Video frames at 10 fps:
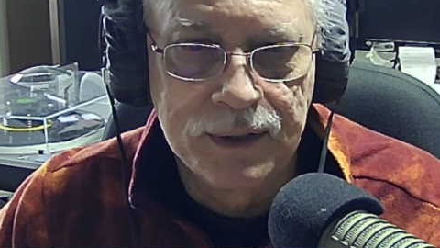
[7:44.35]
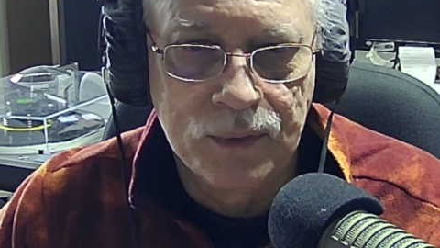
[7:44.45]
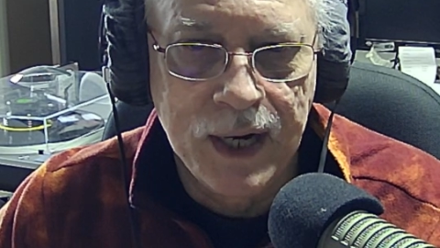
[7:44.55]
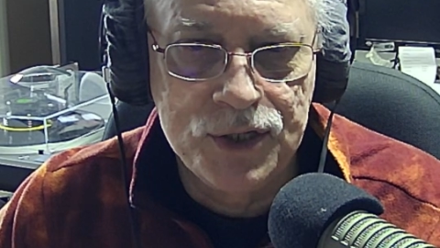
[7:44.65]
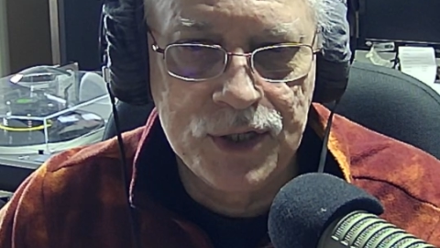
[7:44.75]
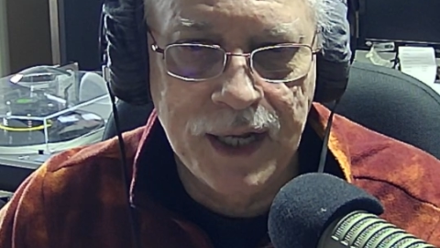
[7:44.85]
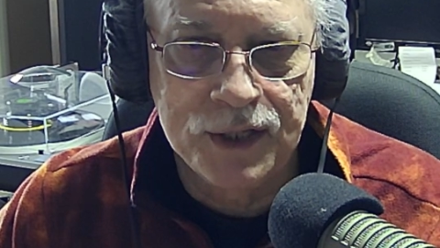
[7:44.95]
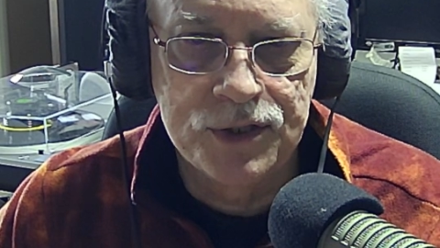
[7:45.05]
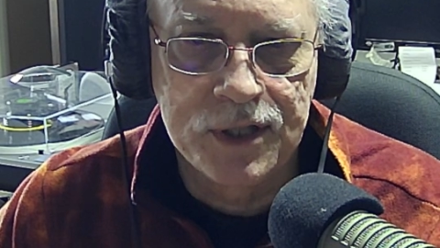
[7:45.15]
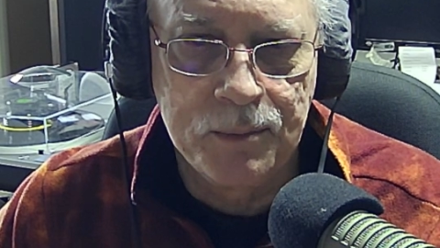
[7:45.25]
Rage
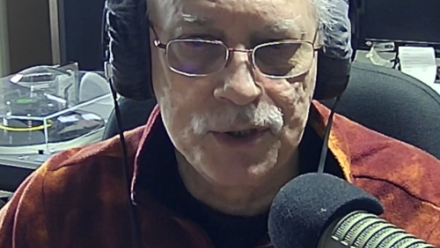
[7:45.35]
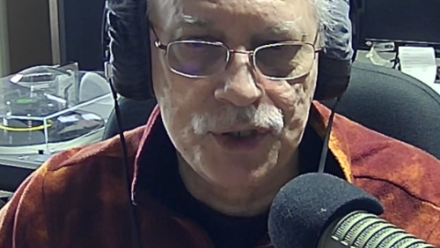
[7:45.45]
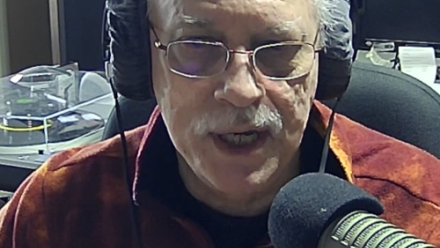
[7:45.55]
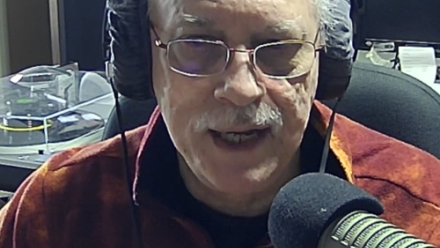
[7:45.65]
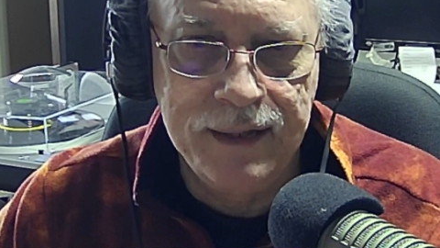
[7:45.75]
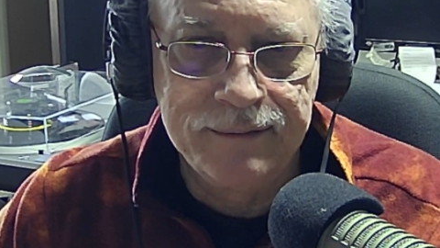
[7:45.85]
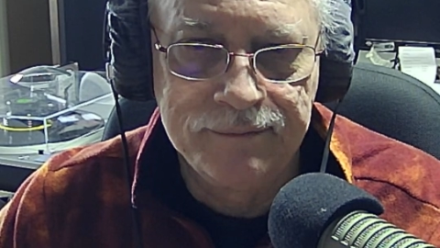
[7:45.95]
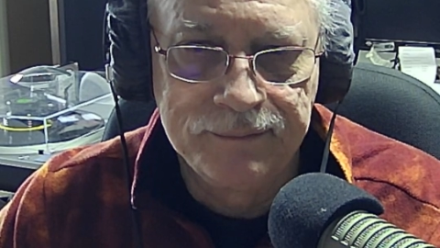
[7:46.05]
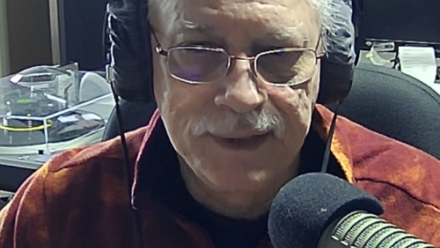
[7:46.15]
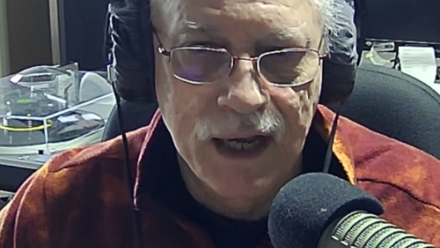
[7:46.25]
Against the Machine,
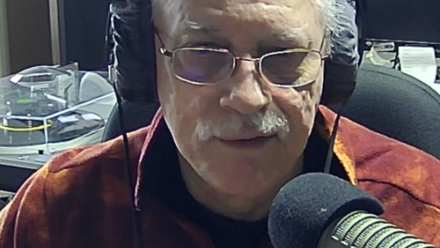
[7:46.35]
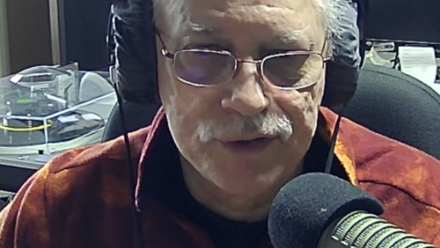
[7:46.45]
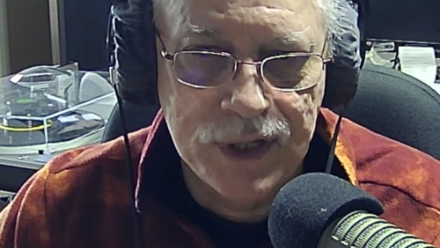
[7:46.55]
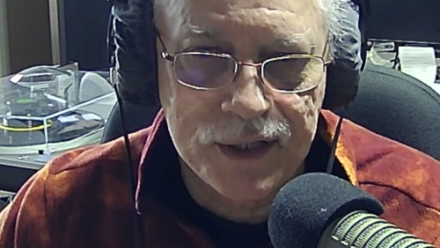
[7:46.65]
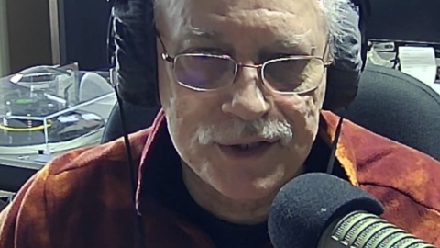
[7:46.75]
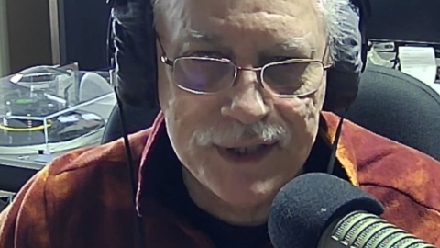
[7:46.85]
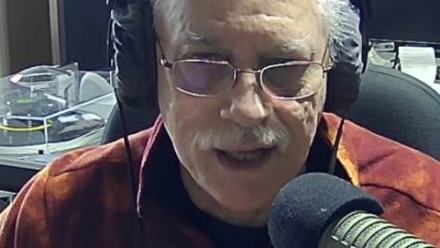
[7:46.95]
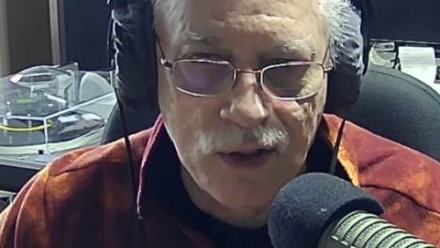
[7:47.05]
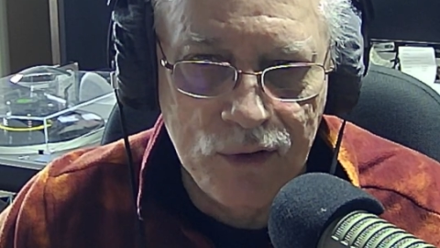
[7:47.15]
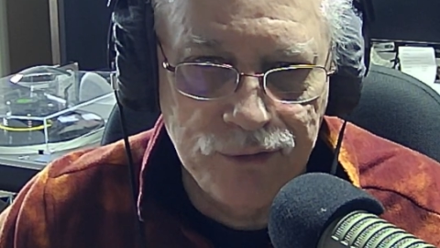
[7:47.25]
Elvis
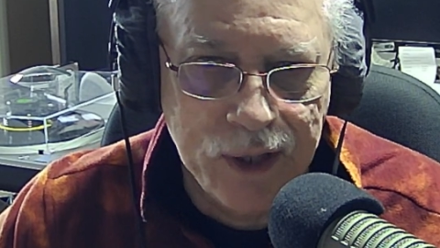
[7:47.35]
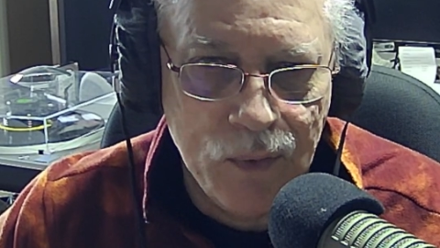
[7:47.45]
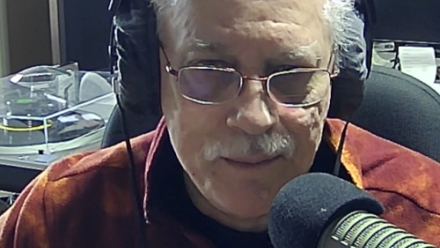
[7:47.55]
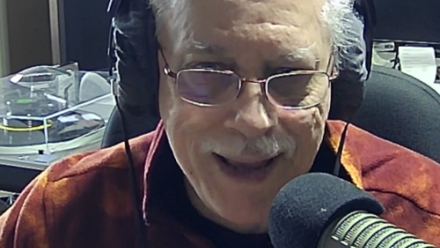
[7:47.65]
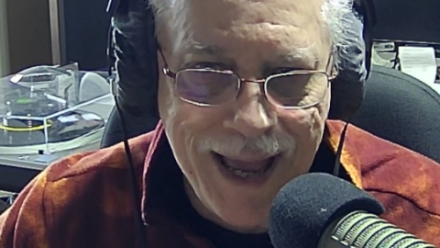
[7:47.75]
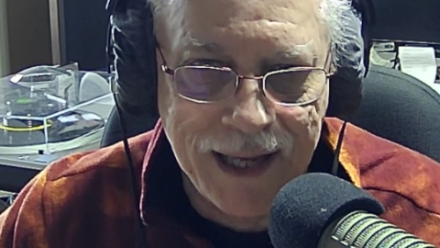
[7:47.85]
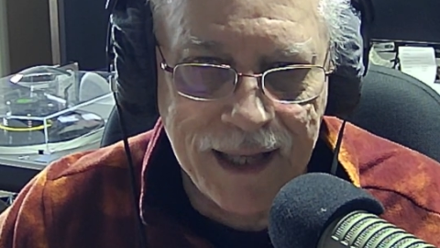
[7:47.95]
Costello, Fleetwood Mac,